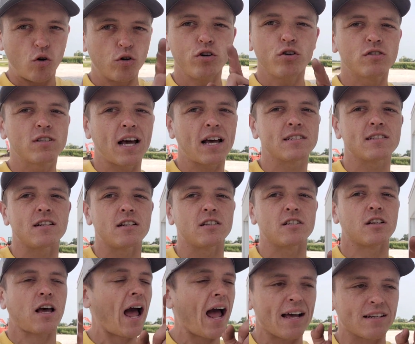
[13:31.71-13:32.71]
Don't use that
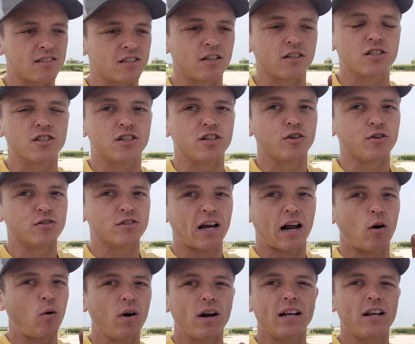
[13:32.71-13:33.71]
as an, as an
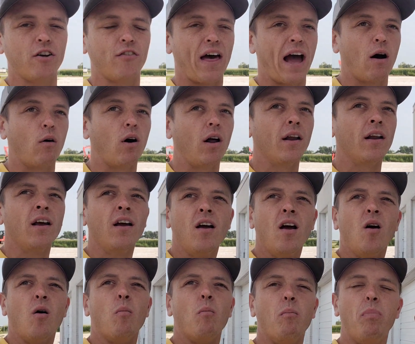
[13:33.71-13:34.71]
excuse. I don't want to hear that one.
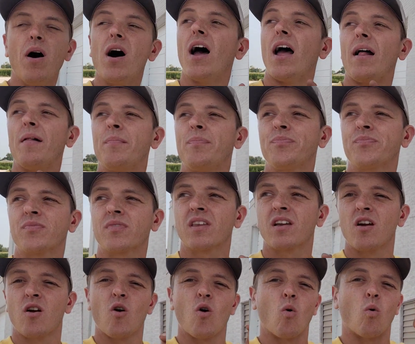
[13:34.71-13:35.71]
But
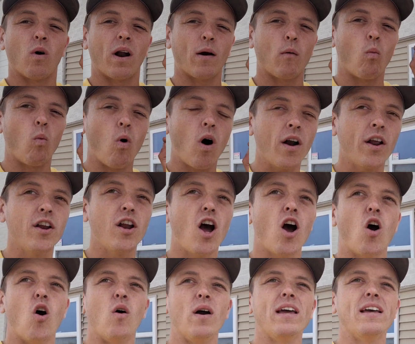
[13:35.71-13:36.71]
what I want
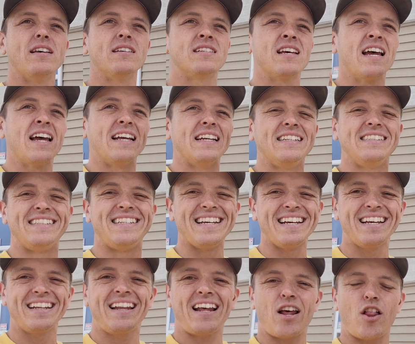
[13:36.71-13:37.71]
to know is,
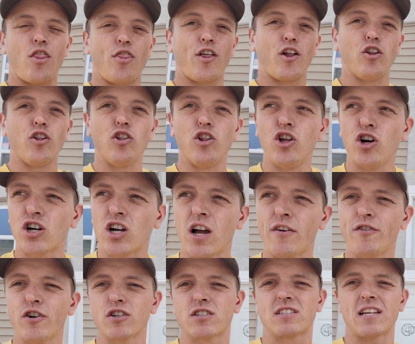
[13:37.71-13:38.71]
did the
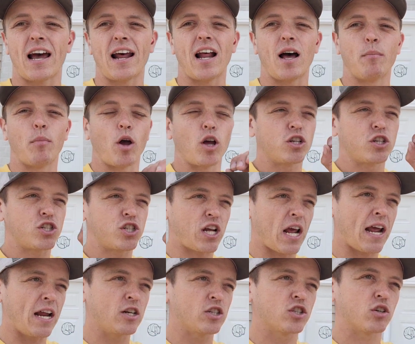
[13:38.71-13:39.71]
look of your setup
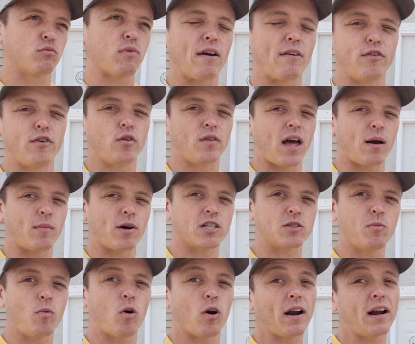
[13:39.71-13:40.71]
change the revenue
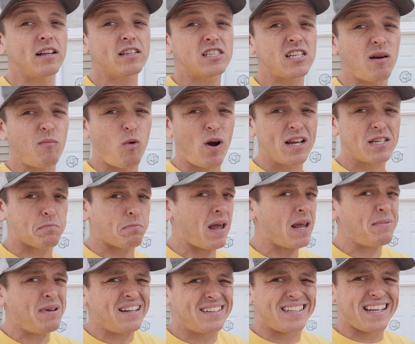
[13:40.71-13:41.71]
that much more? And in some
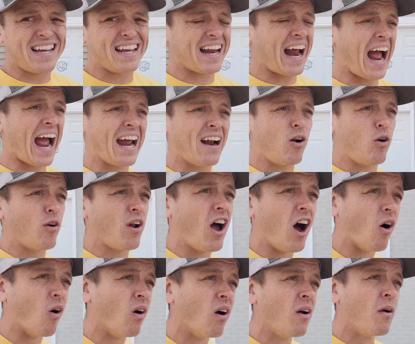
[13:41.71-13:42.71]
ways, maybe it did. I
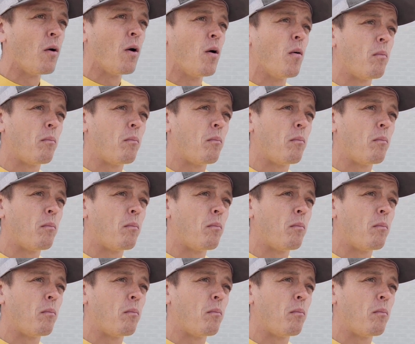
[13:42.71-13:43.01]
don't know.